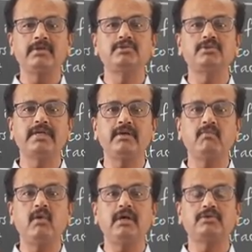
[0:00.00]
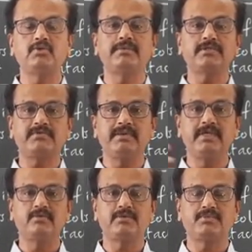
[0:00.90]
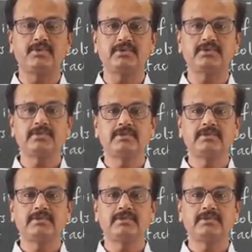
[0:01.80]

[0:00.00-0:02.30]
used to get boiled. So much of heat was produced.